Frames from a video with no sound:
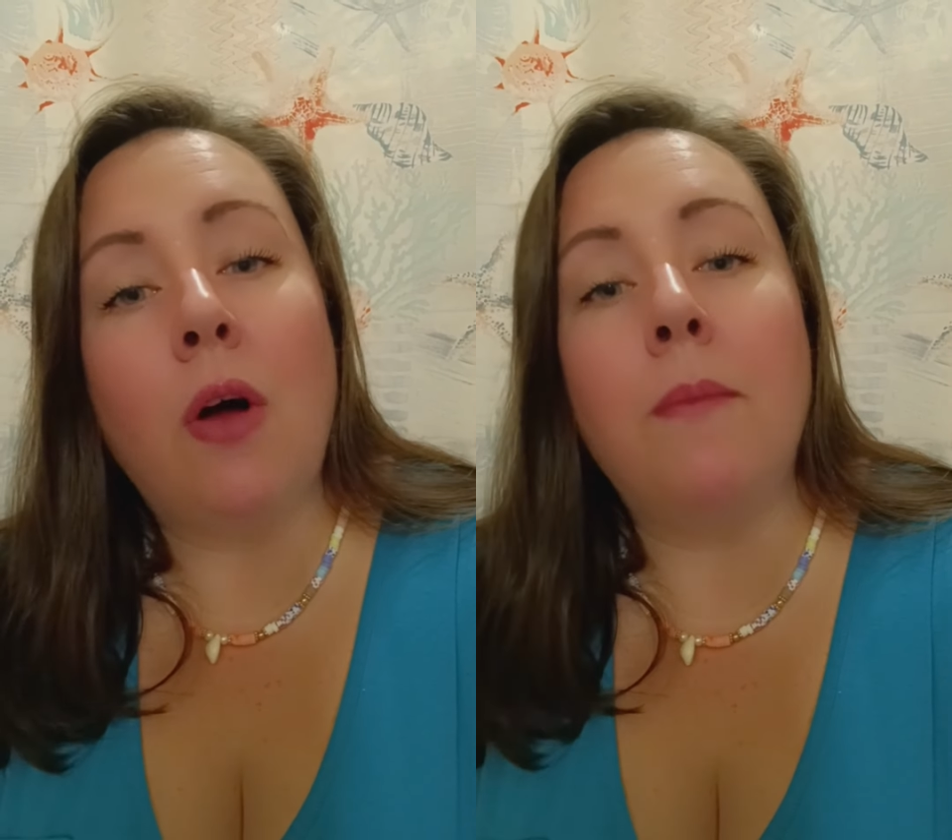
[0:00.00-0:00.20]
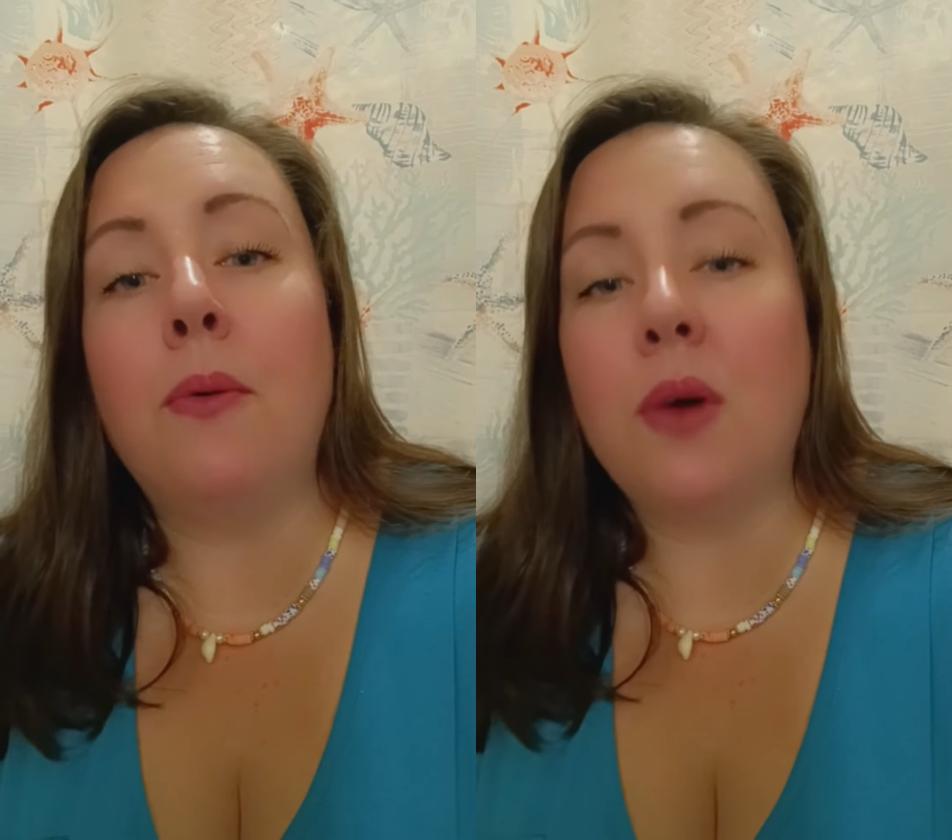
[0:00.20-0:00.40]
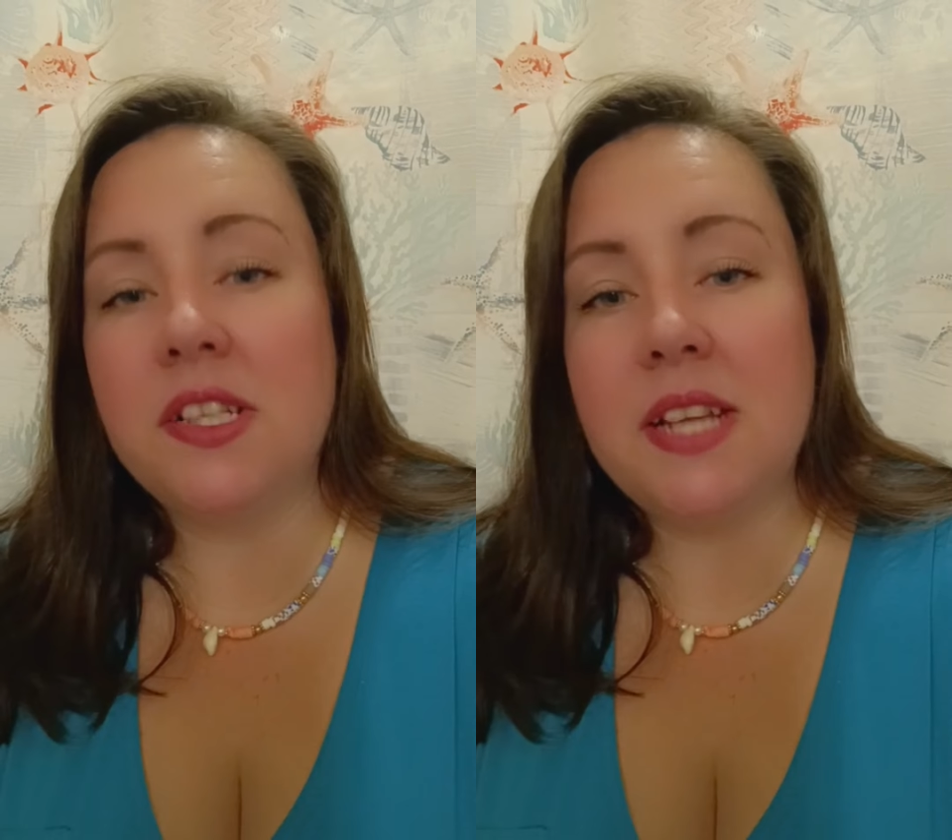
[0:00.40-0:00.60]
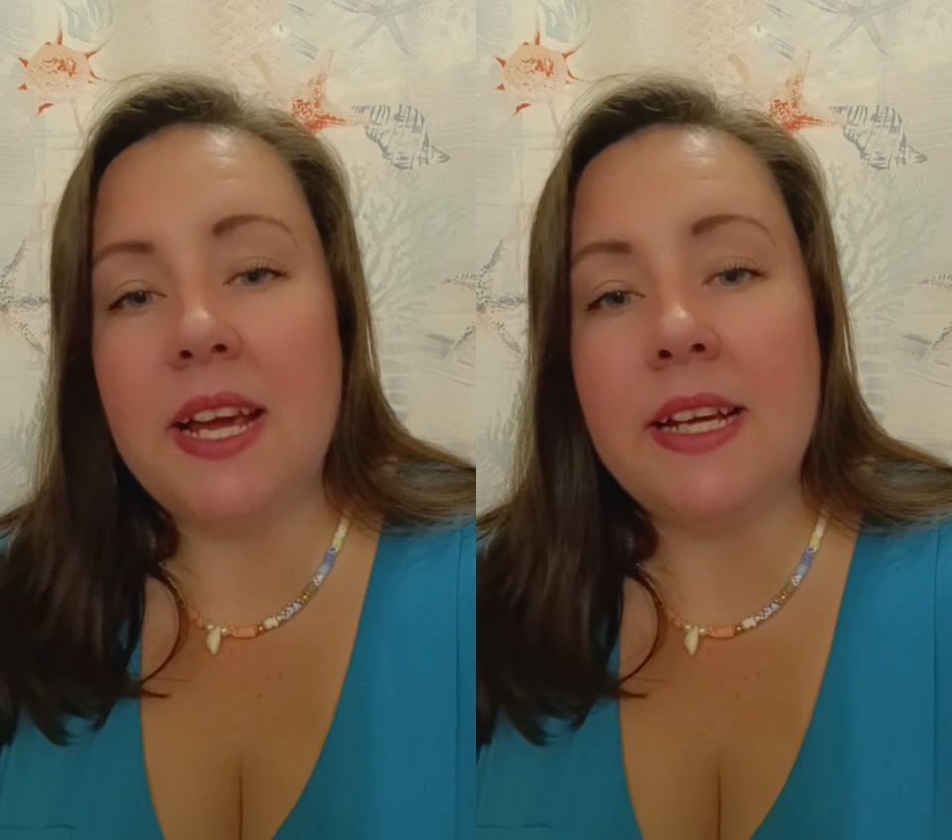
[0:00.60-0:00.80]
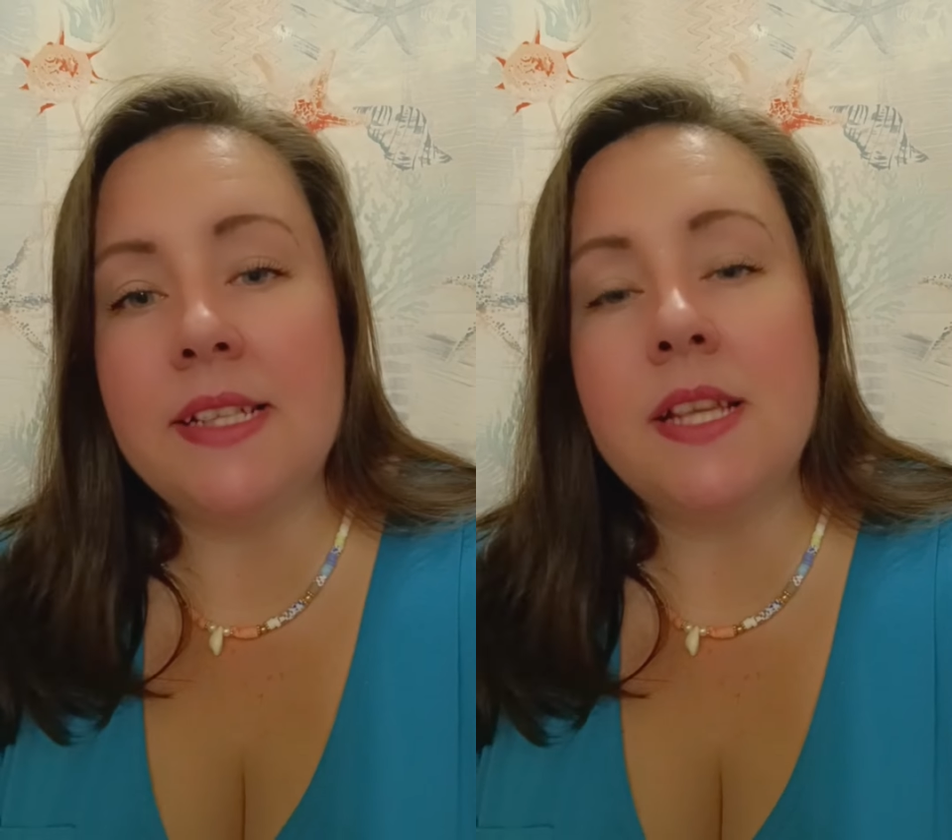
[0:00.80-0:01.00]
on port
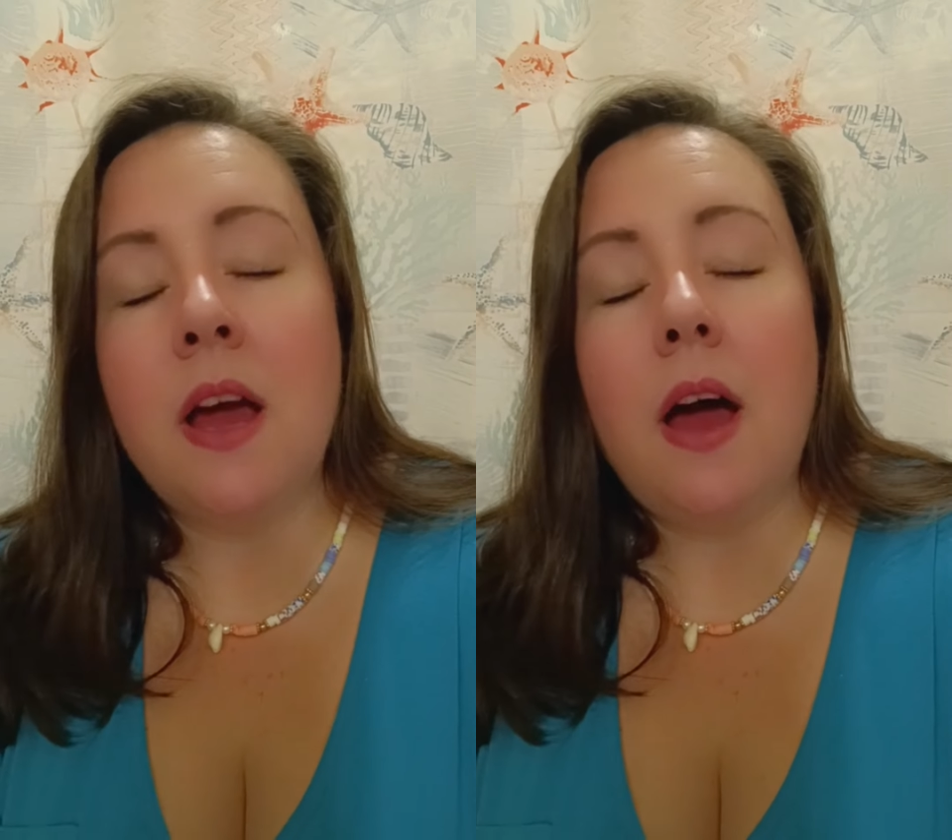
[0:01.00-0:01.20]
days,